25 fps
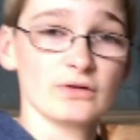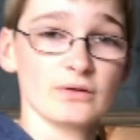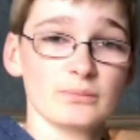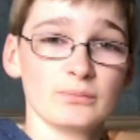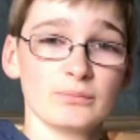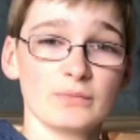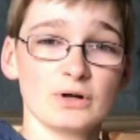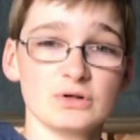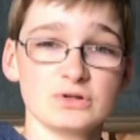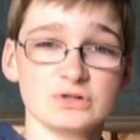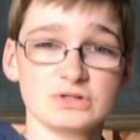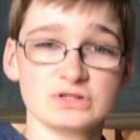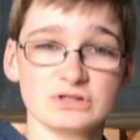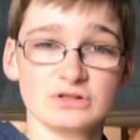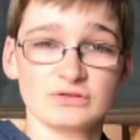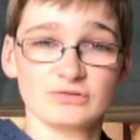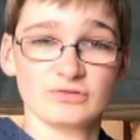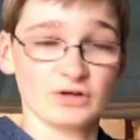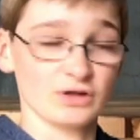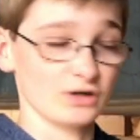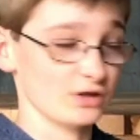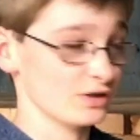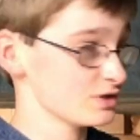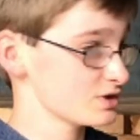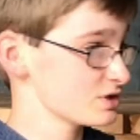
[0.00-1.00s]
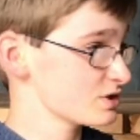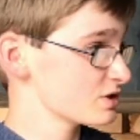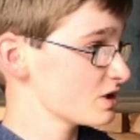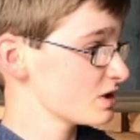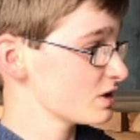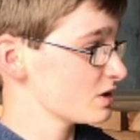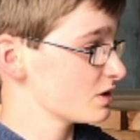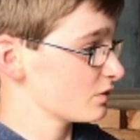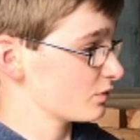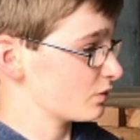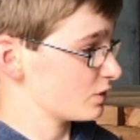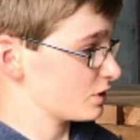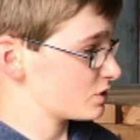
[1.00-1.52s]
than most of ours,
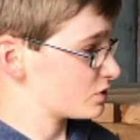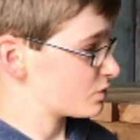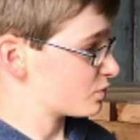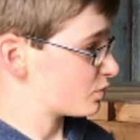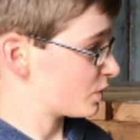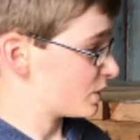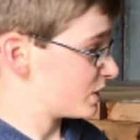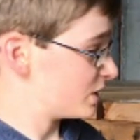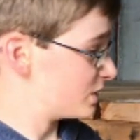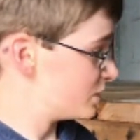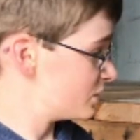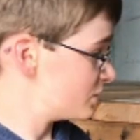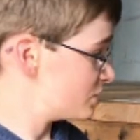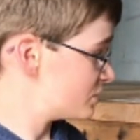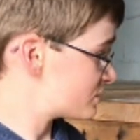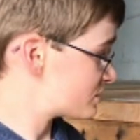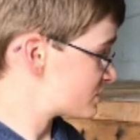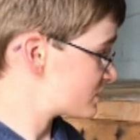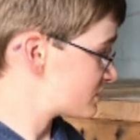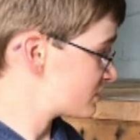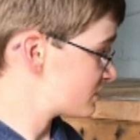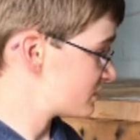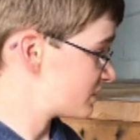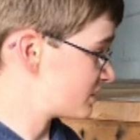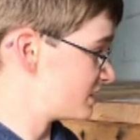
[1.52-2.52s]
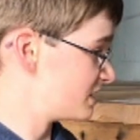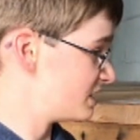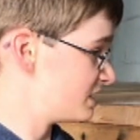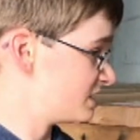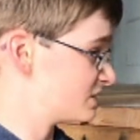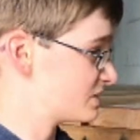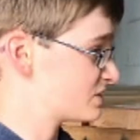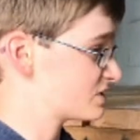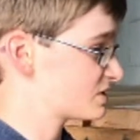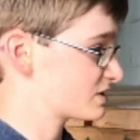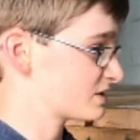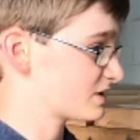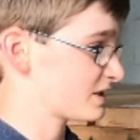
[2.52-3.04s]
which we use
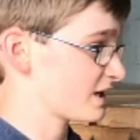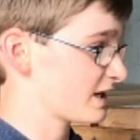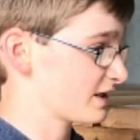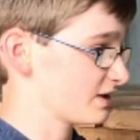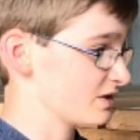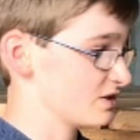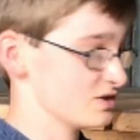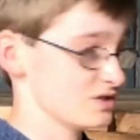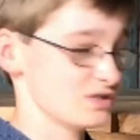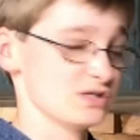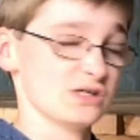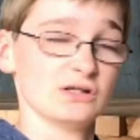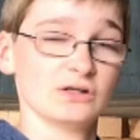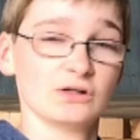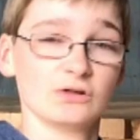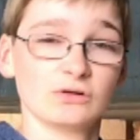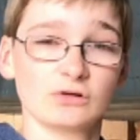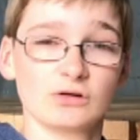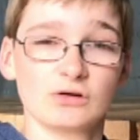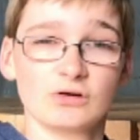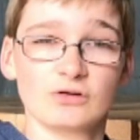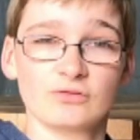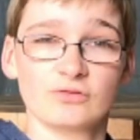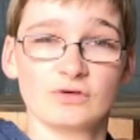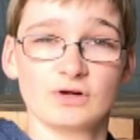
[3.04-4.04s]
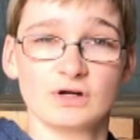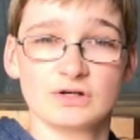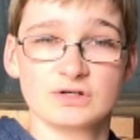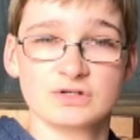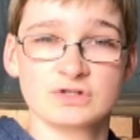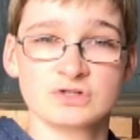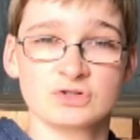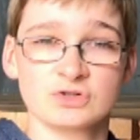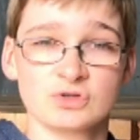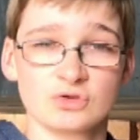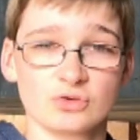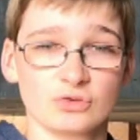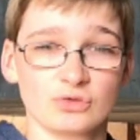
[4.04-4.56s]
these stands in a lot of our
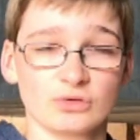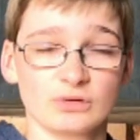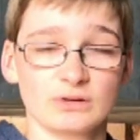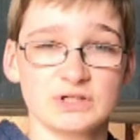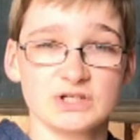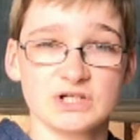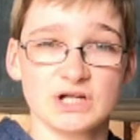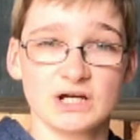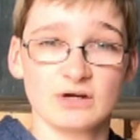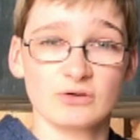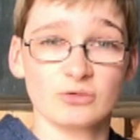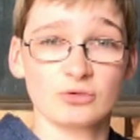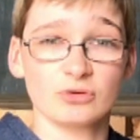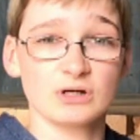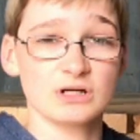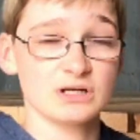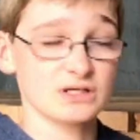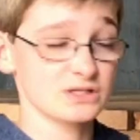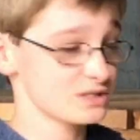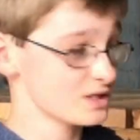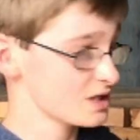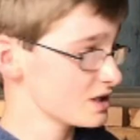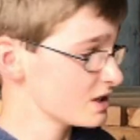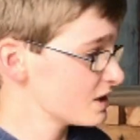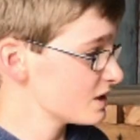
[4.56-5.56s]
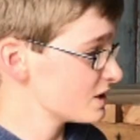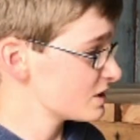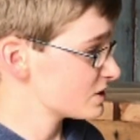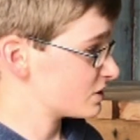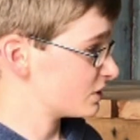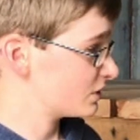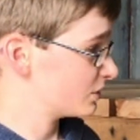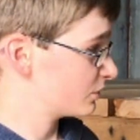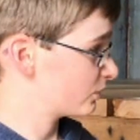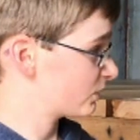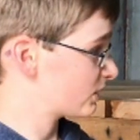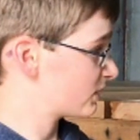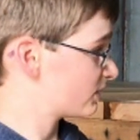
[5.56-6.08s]
storage areas so
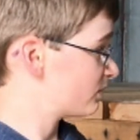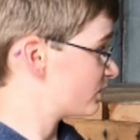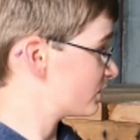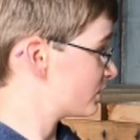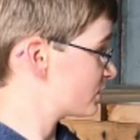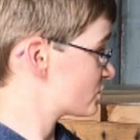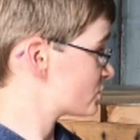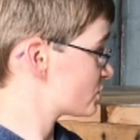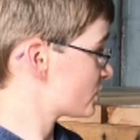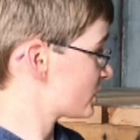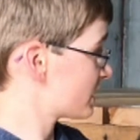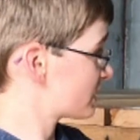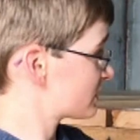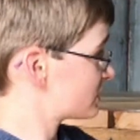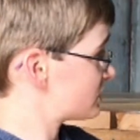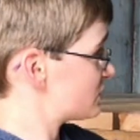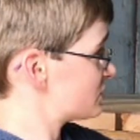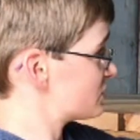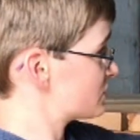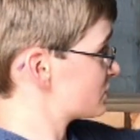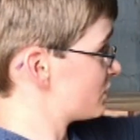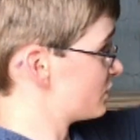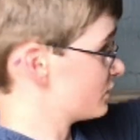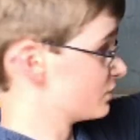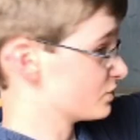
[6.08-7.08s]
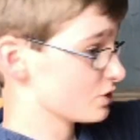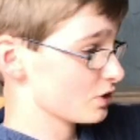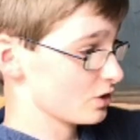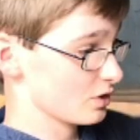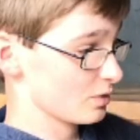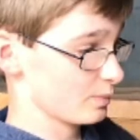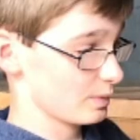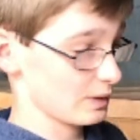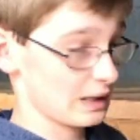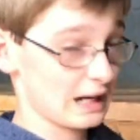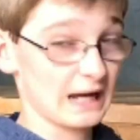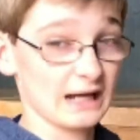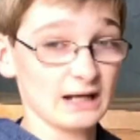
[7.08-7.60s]
that we can put tractors on
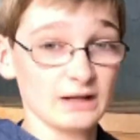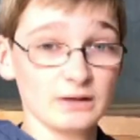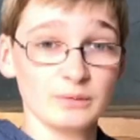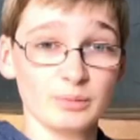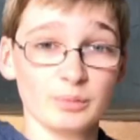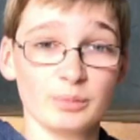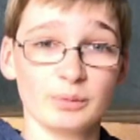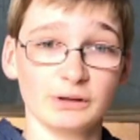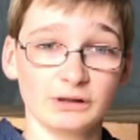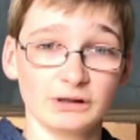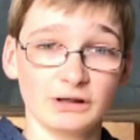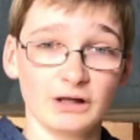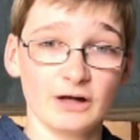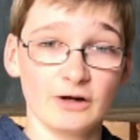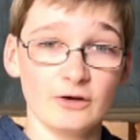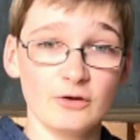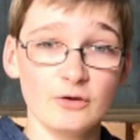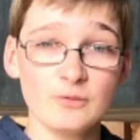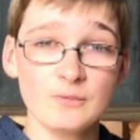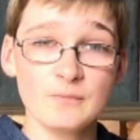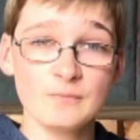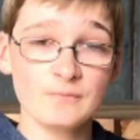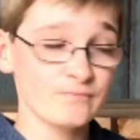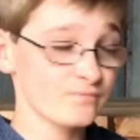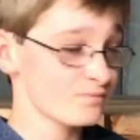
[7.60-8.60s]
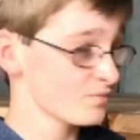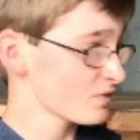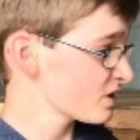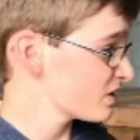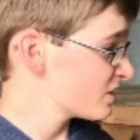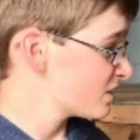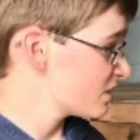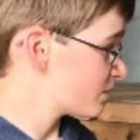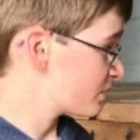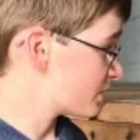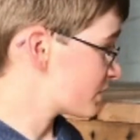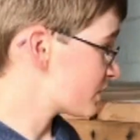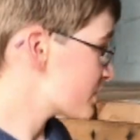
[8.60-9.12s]
top and below,
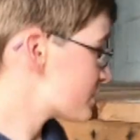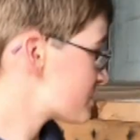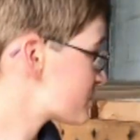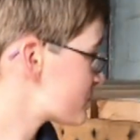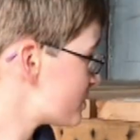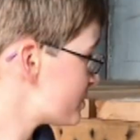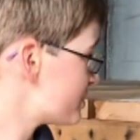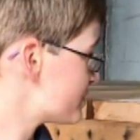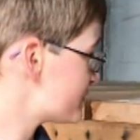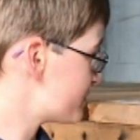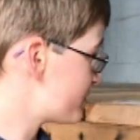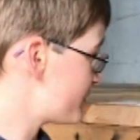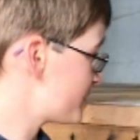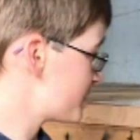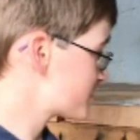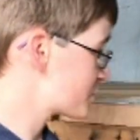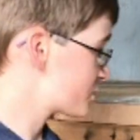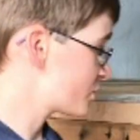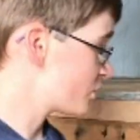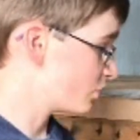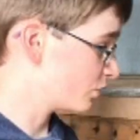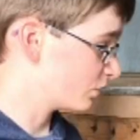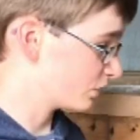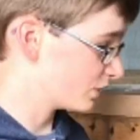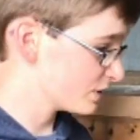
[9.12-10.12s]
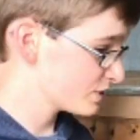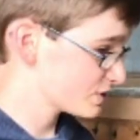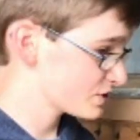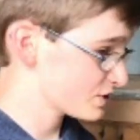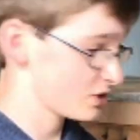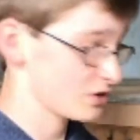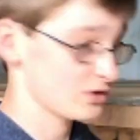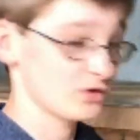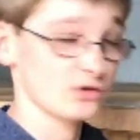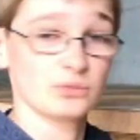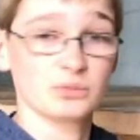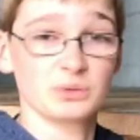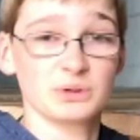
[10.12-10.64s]
but this one's a bit taller
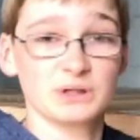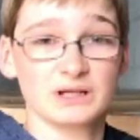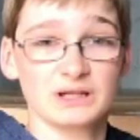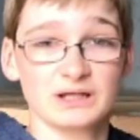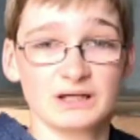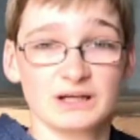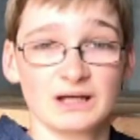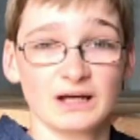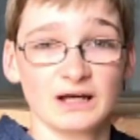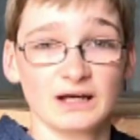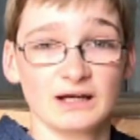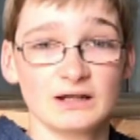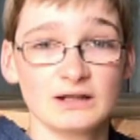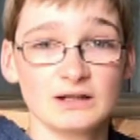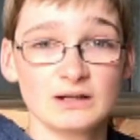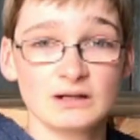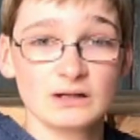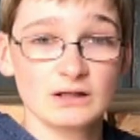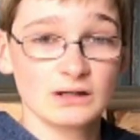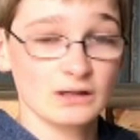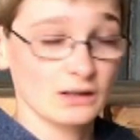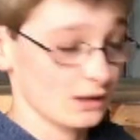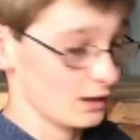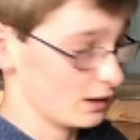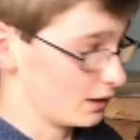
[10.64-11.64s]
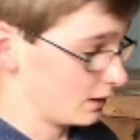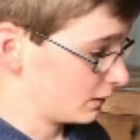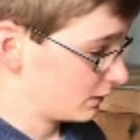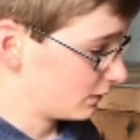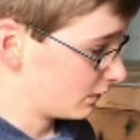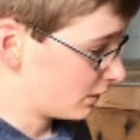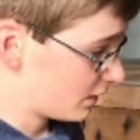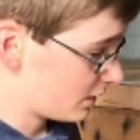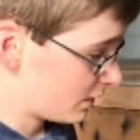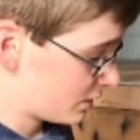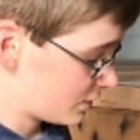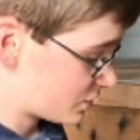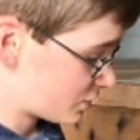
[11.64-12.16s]
so that we can get a
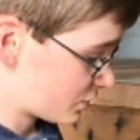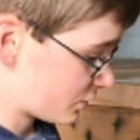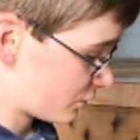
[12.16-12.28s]
large